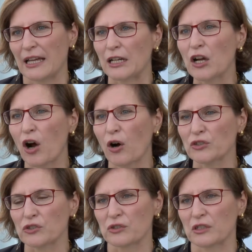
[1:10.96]
and
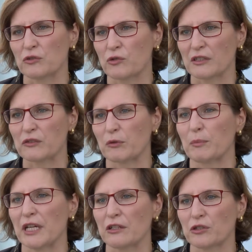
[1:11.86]
cost
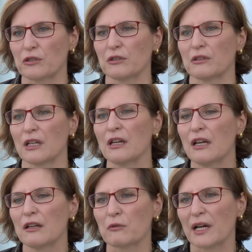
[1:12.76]
transformation
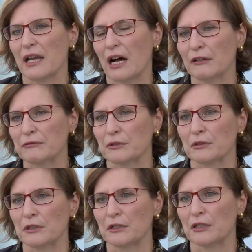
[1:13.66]
right
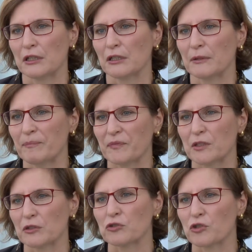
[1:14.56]
after
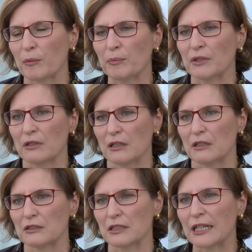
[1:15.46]
the drop
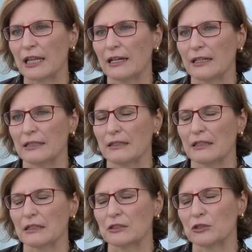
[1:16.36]
decline,
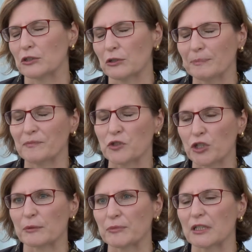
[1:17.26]
the
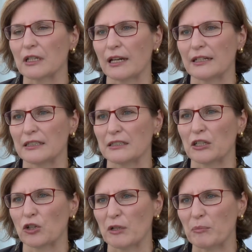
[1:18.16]
sharp decline in
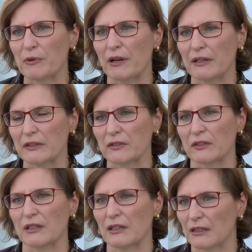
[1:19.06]
the oil
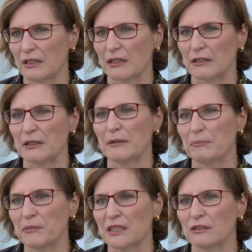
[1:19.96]
price
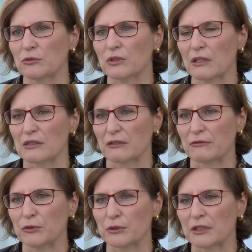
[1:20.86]

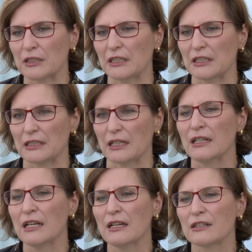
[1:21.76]
mid-2014.
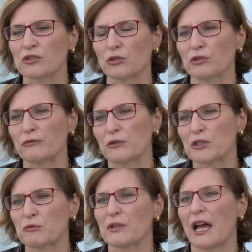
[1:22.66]
So the
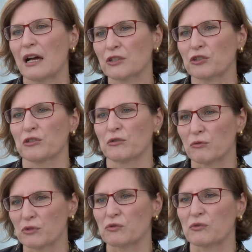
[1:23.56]
first
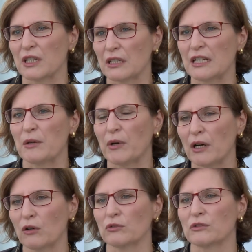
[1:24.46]
reaction was really
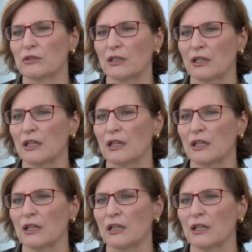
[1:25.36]
about